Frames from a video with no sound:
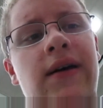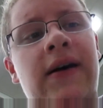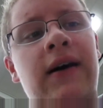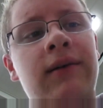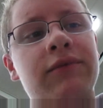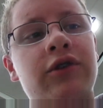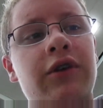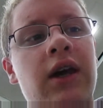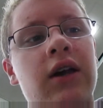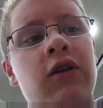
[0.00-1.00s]
Um, so
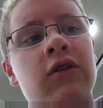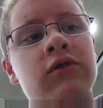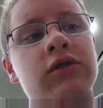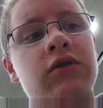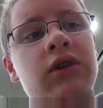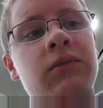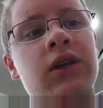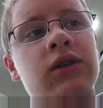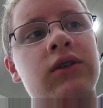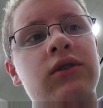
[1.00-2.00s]
yeah, Carter's going up
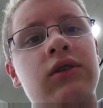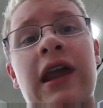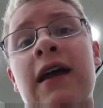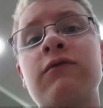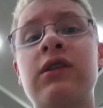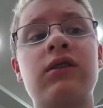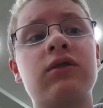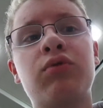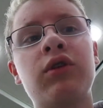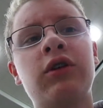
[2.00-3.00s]
next. They haven't
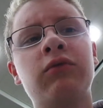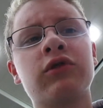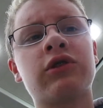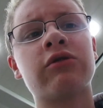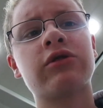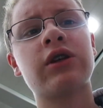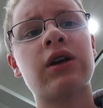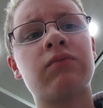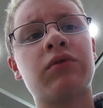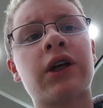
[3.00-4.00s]
put in results
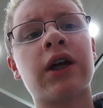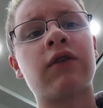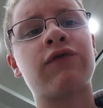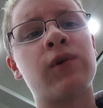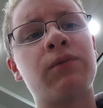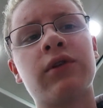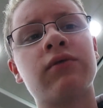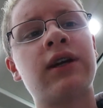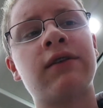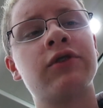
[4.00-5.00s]
yet, but I got a
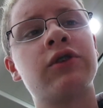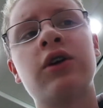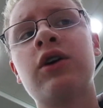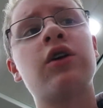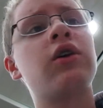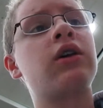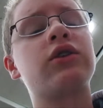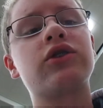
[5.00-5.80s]
4.3 average.